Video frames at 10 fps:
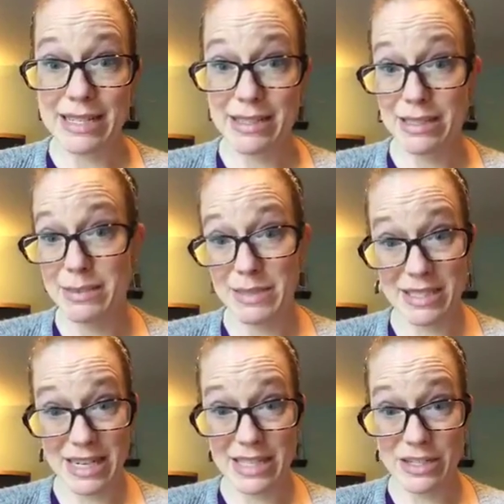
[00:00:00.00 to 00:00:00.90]
because
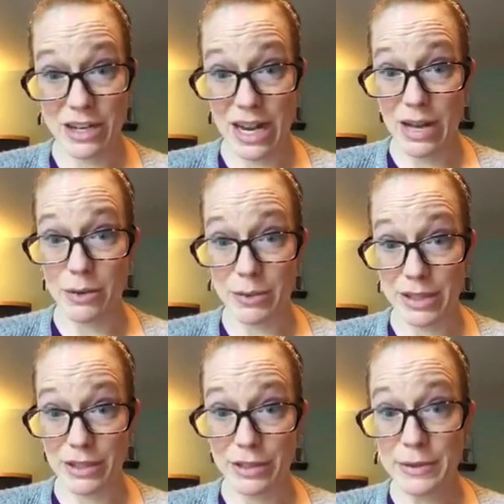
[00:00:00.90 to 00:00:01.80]
mistakes are how we
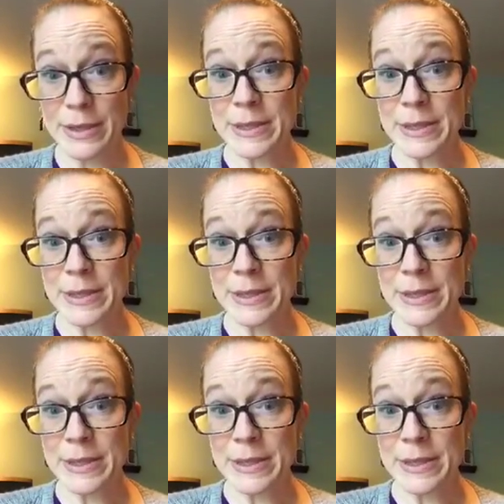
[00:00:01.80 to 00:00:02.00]
learn.